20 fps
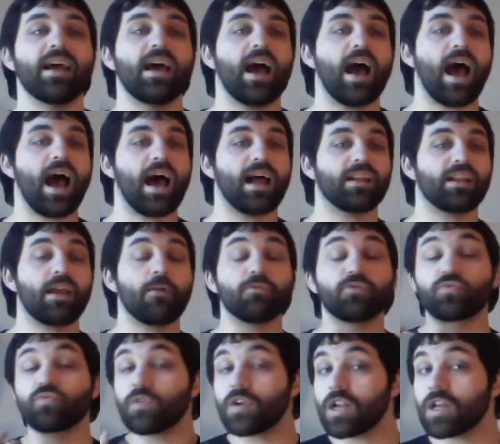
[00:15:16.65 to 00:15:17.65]
And it was
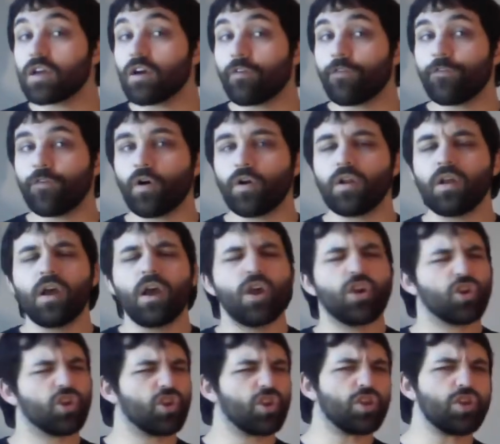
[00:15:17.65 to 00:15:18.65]
really good fun,
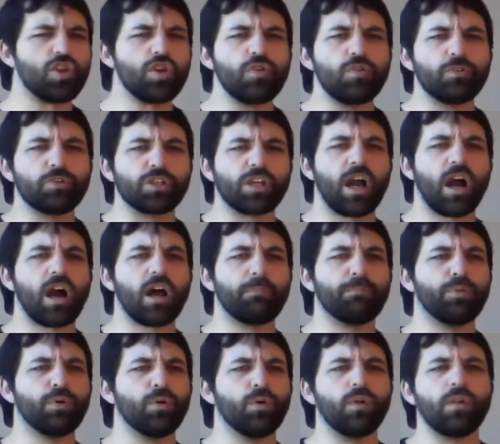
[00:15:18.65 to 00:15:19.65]
huge card
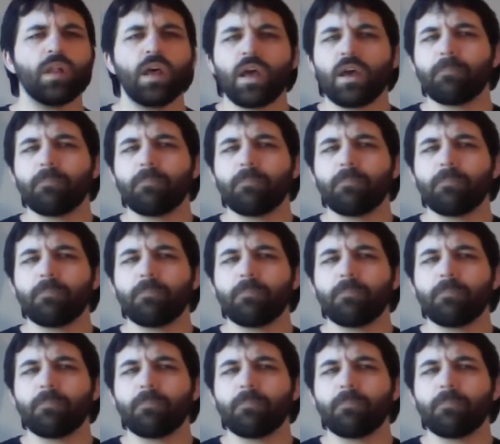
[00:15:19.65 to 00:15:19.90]
pool,